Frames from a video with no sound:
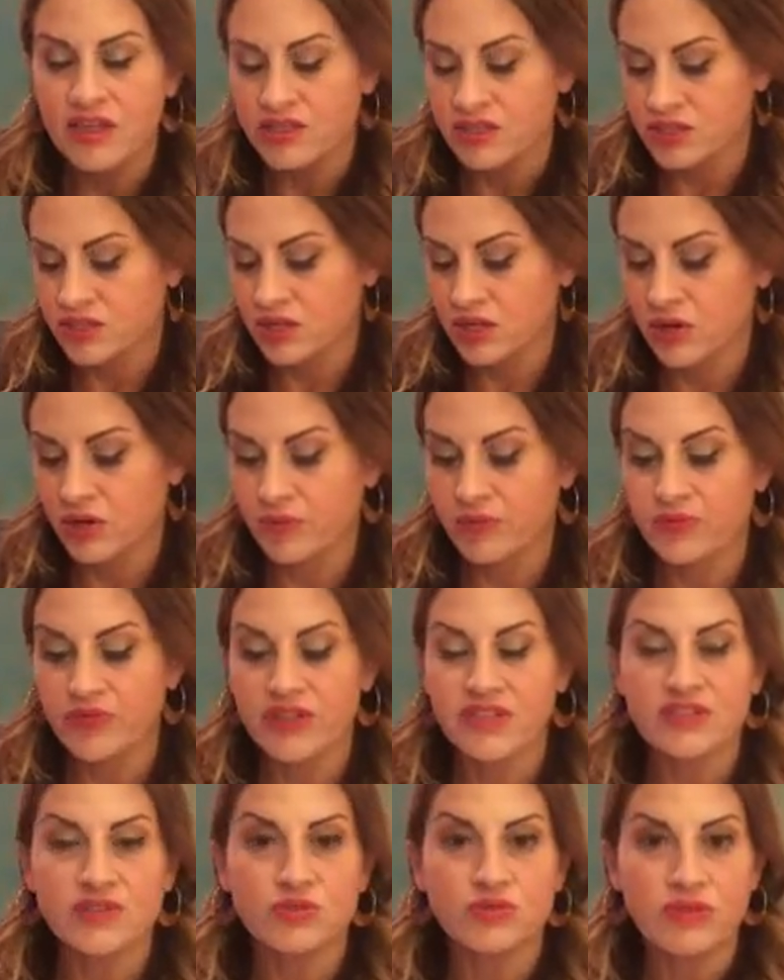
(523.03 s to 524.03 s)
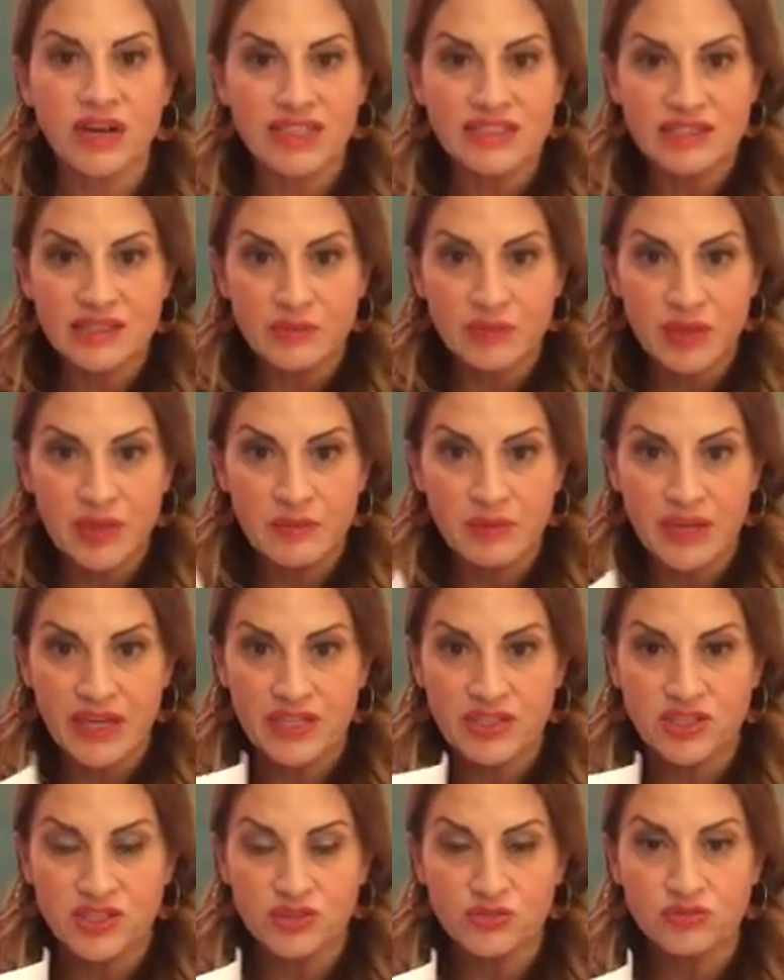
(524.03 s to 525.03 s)
So this recipe
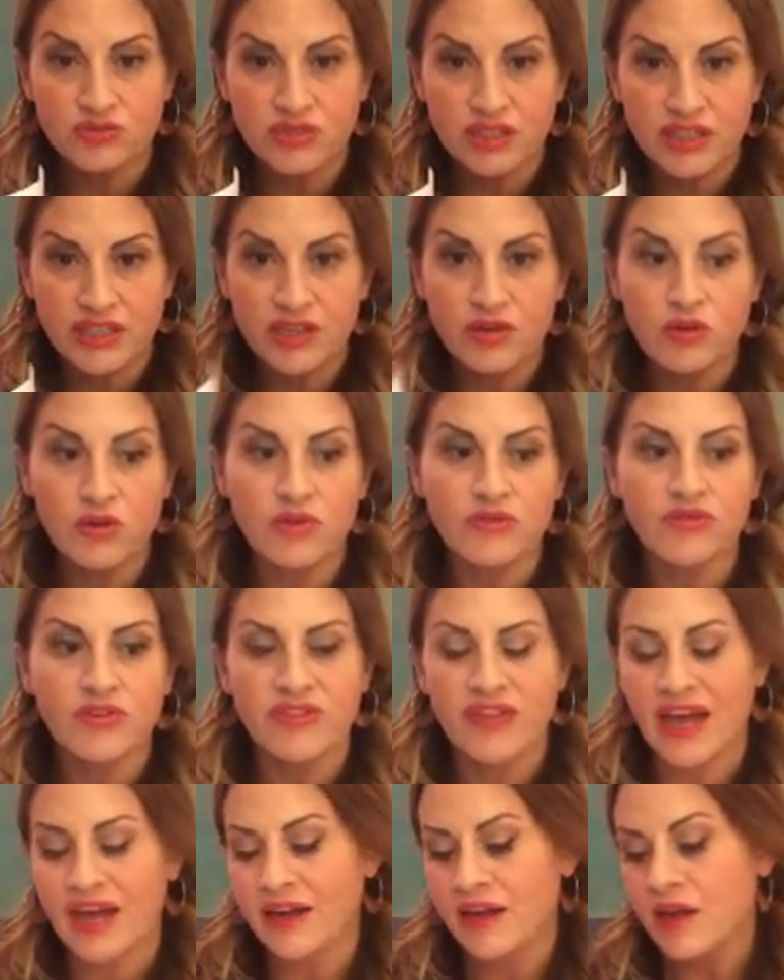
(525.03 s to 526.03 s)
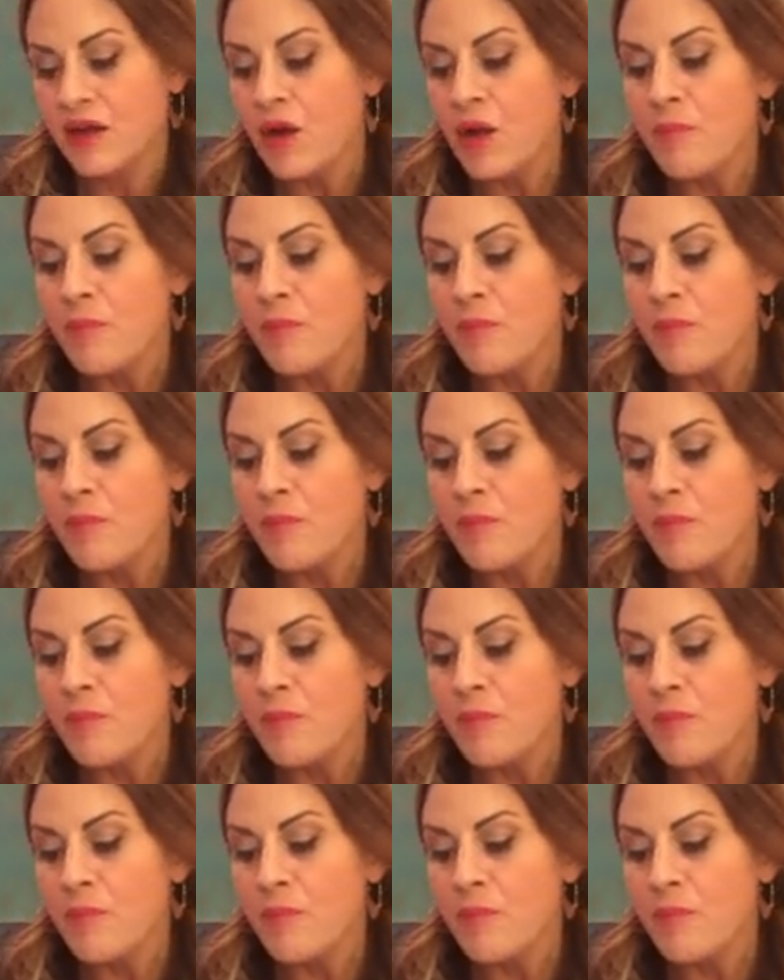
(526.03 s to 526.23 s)
page is really cool for that.